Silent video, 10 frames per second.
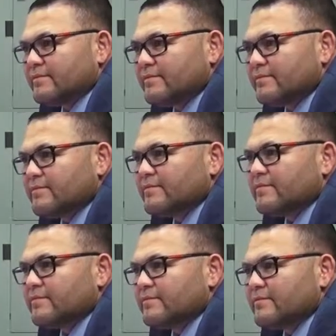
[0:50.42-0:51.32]

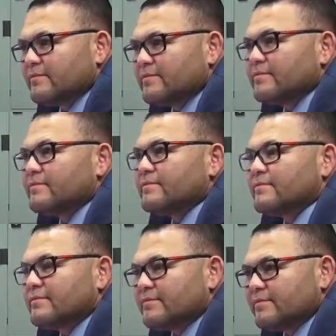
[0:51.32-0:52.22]

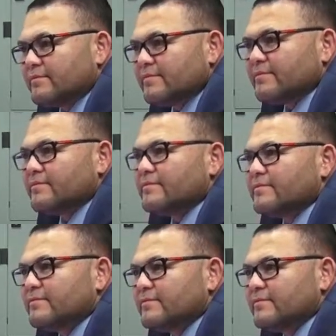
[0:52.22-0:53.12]

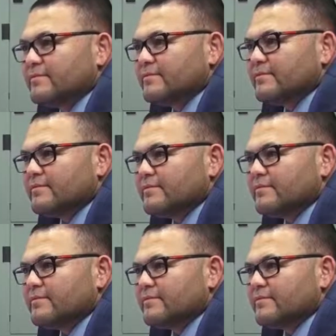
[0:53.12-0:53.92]
[no speech]